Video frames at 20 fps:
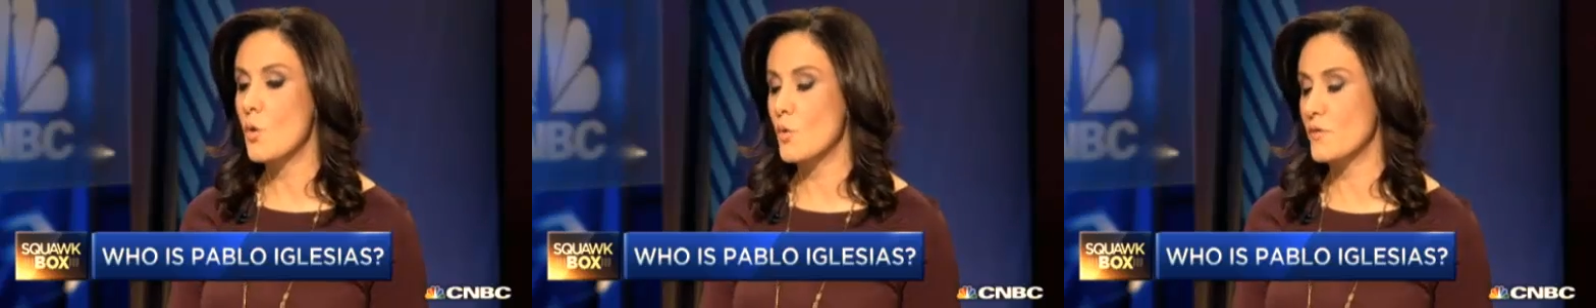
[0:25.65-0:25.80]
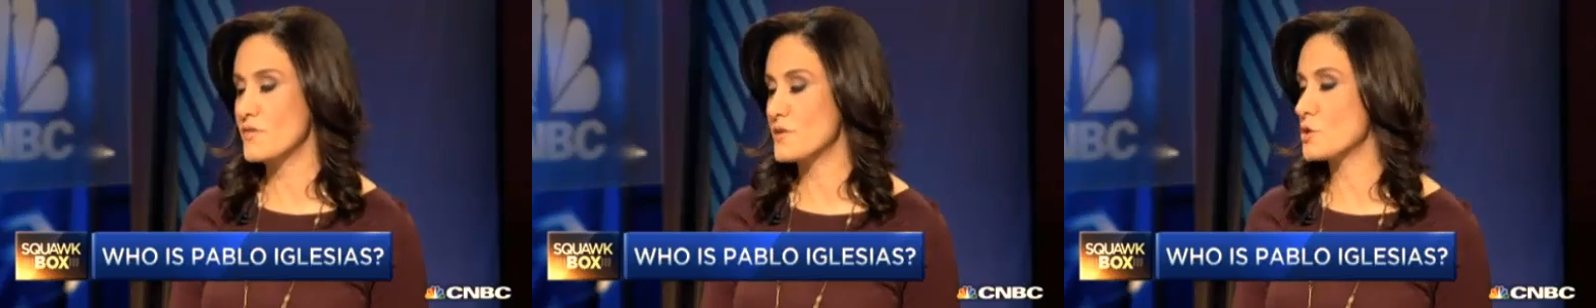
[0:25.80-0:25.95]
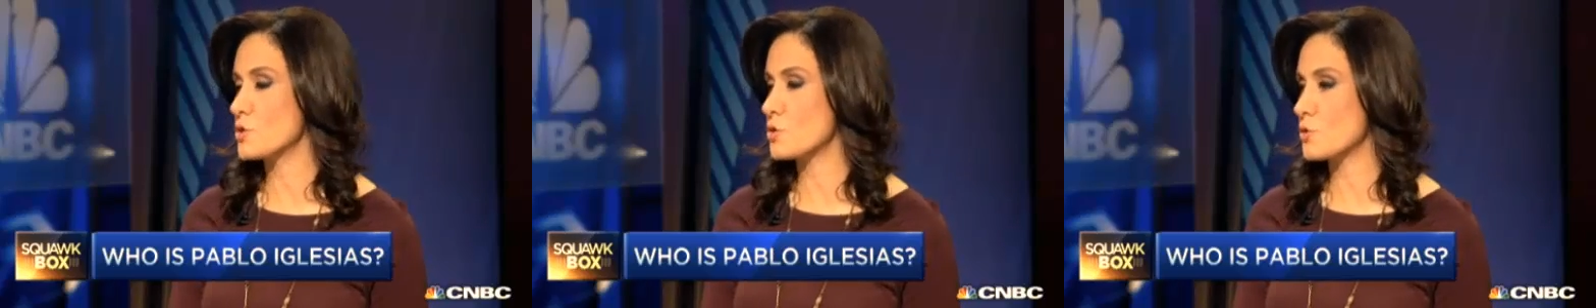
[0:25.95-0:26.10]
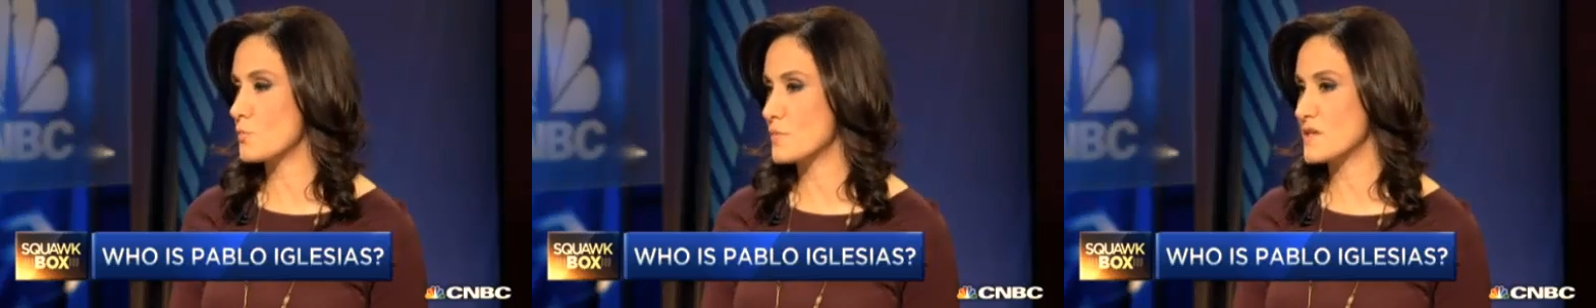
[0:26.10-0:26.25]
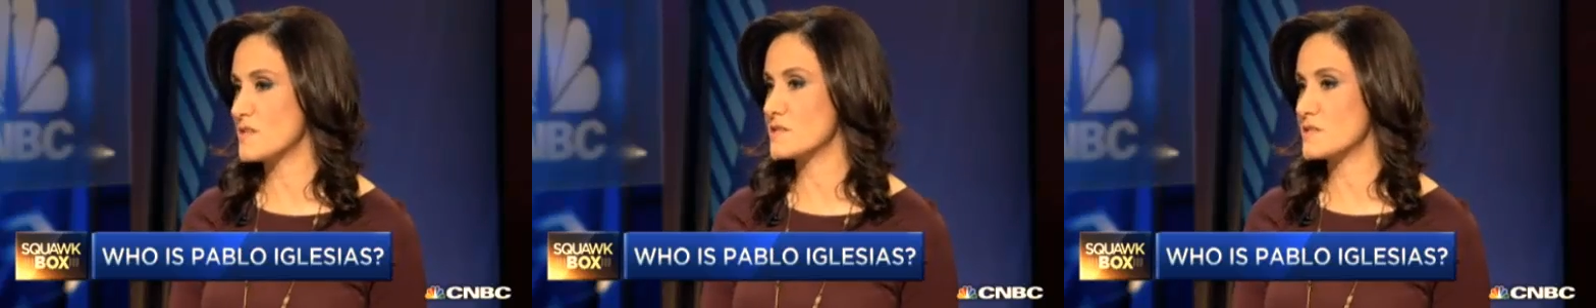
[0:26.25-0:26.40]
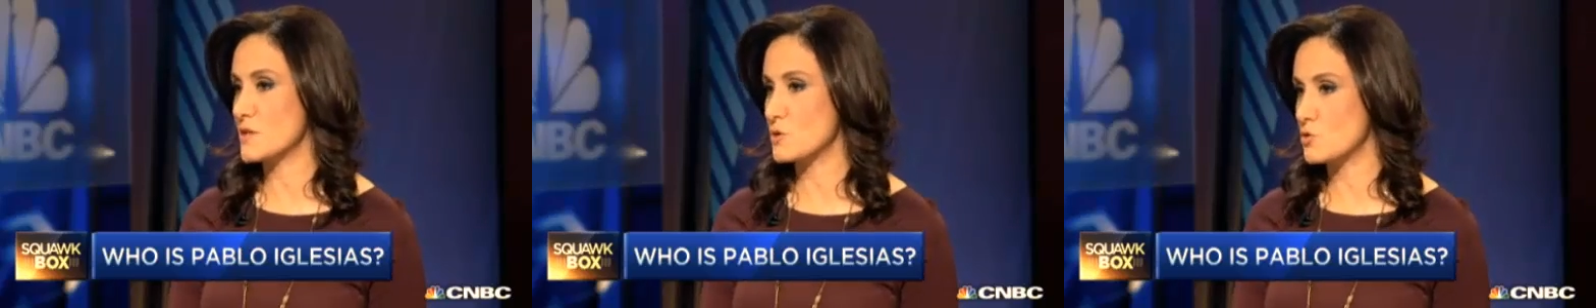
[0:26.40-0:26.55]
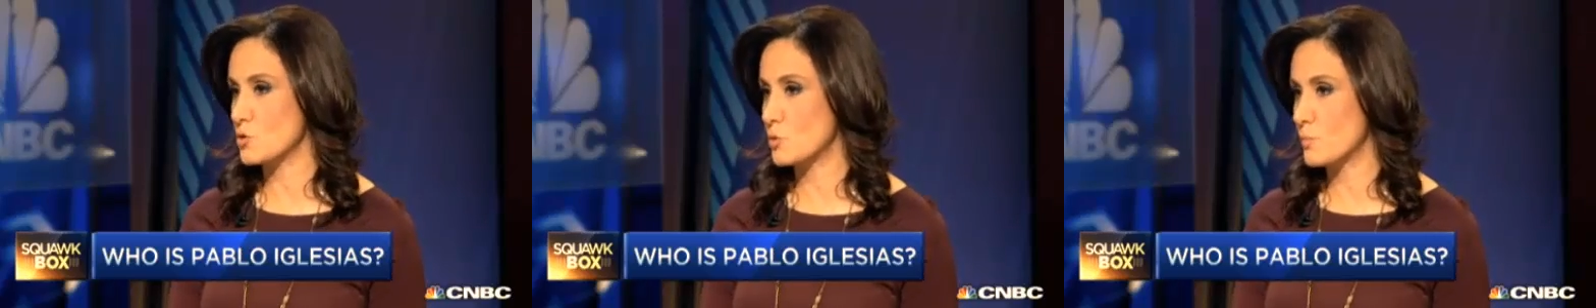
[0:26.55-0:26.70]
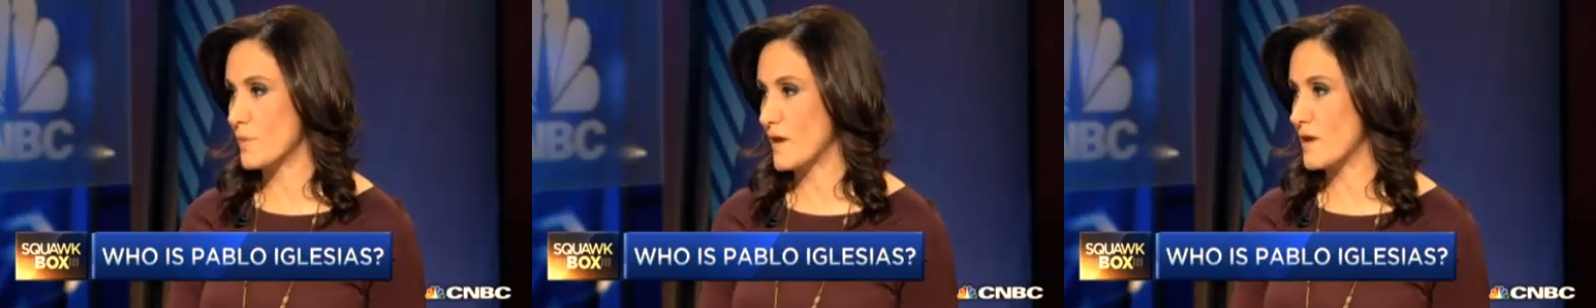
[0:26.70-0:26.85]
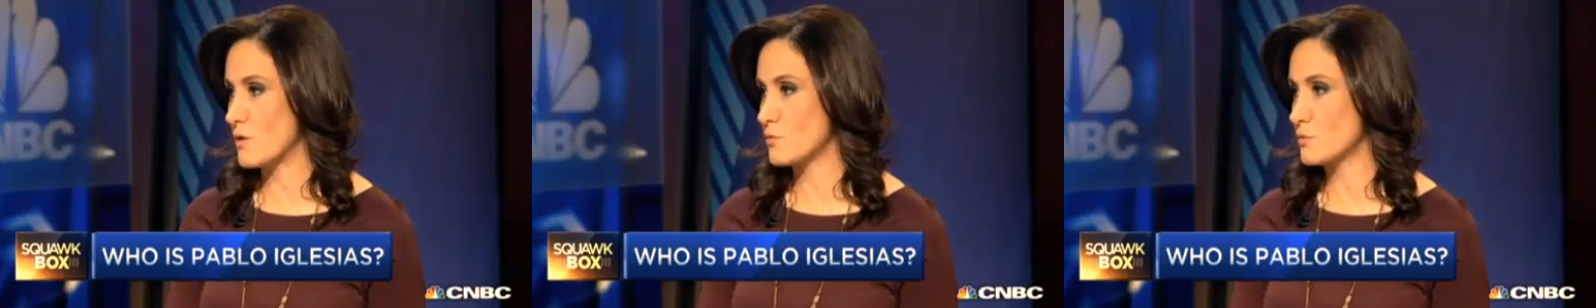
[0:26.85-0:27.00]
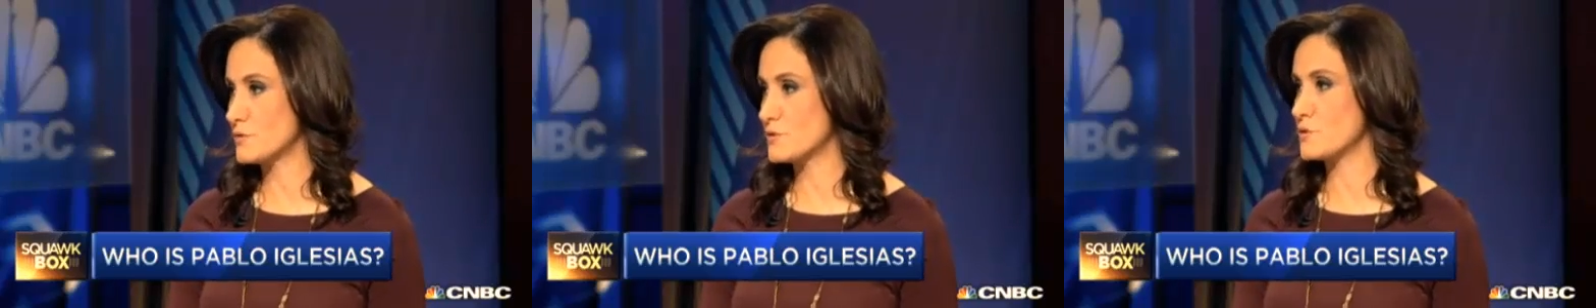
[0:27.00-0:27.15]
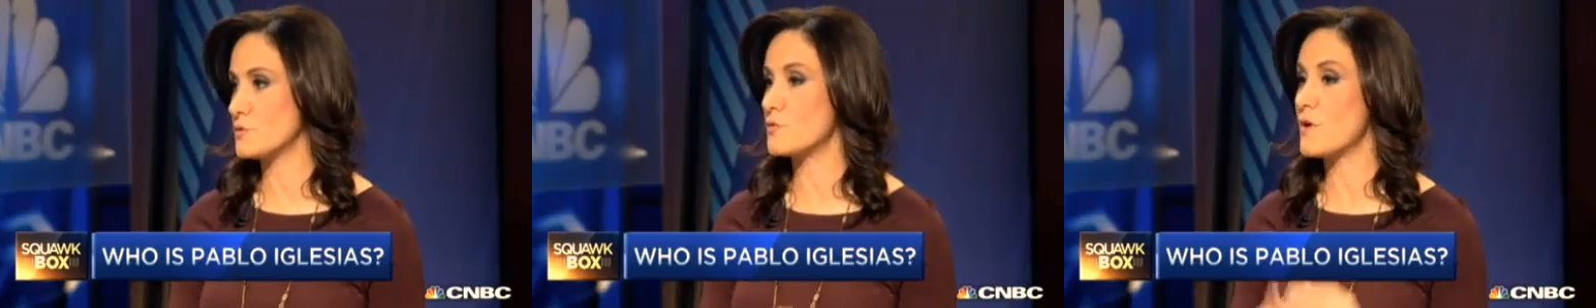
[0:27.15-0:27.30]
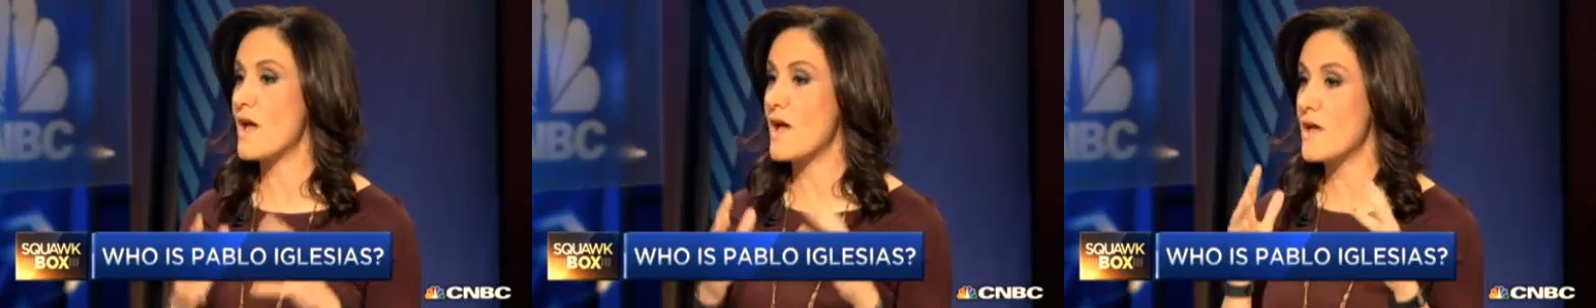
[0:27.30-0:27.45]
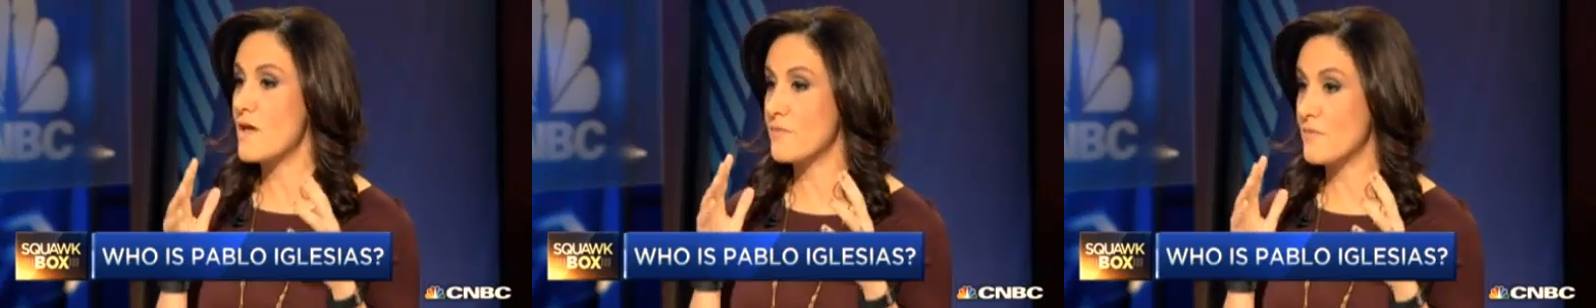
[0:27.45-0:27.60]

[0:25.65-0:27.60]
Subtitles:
what the European Central Bank will do.